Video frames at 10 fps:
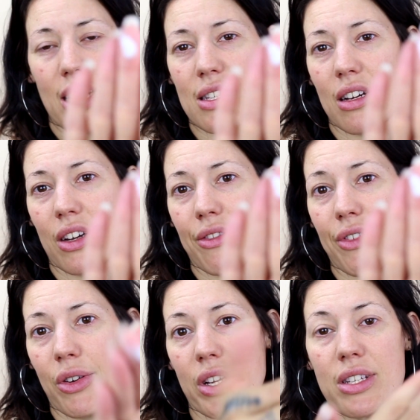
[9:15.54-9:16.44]
it's not gonna
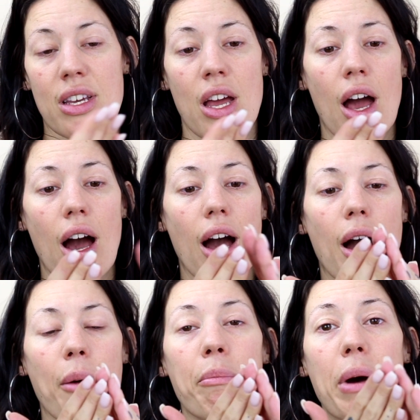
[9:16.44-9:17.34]
focus.
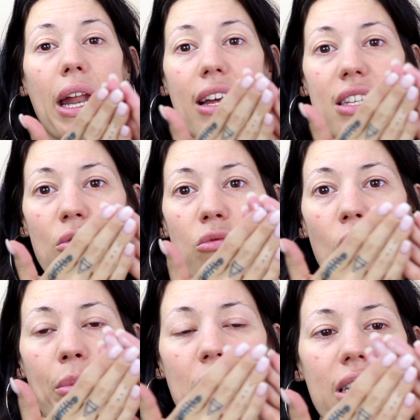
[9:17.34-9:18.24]
But as I
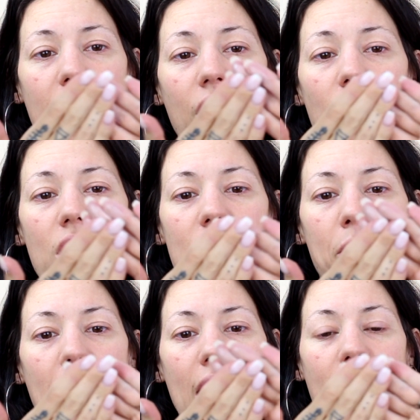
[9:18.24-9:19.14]
rub it together into
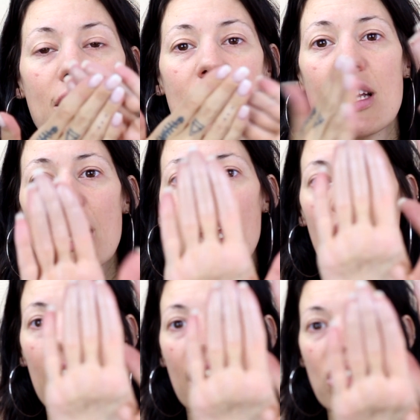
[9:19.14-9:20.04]
my hands,
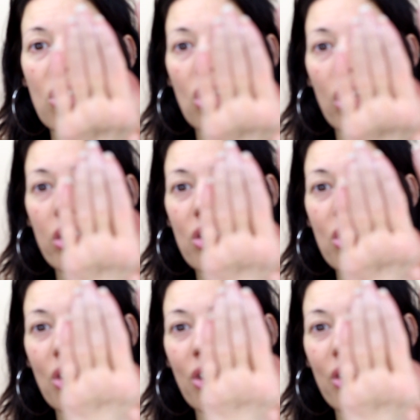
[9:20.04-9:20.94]
it starts to
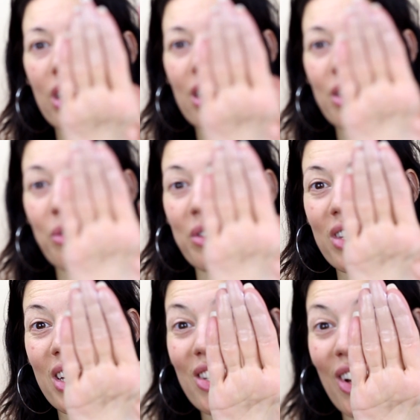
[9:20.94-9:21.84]
turn into a
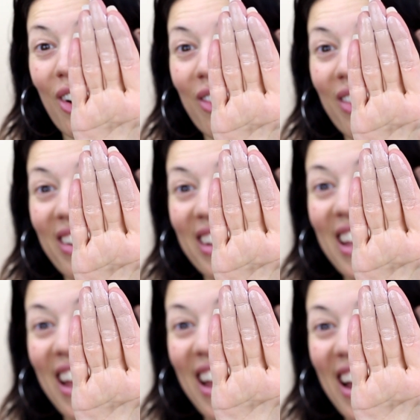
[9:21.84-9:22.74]
skin tone.
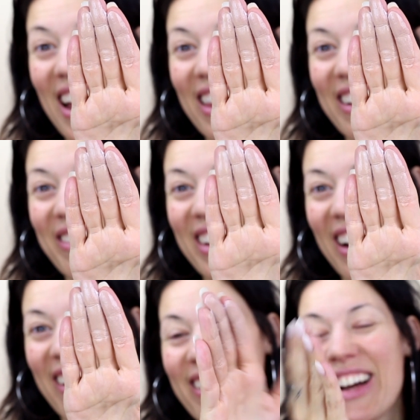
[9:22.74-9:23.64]
Yeah, there we
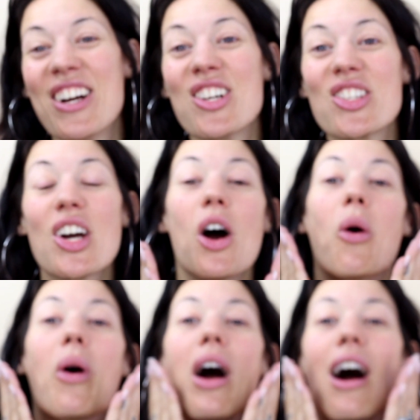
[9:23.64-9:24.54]
go.
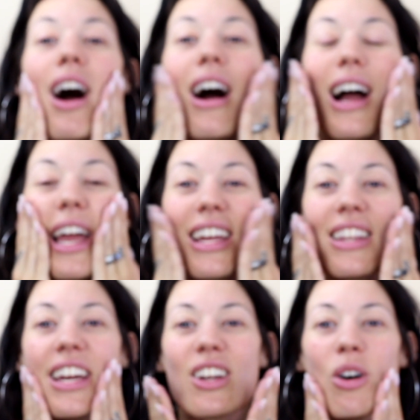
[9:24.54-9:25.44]
So it
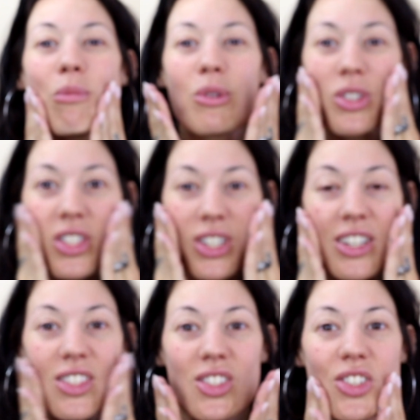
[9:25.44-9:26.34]
like almost
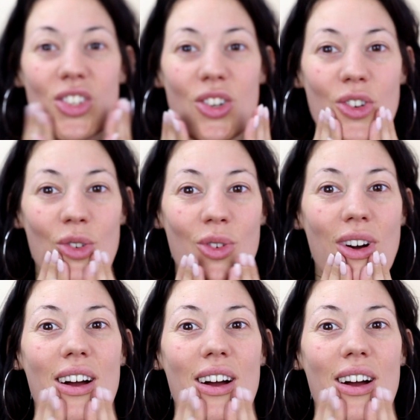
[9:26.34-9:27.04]
starts to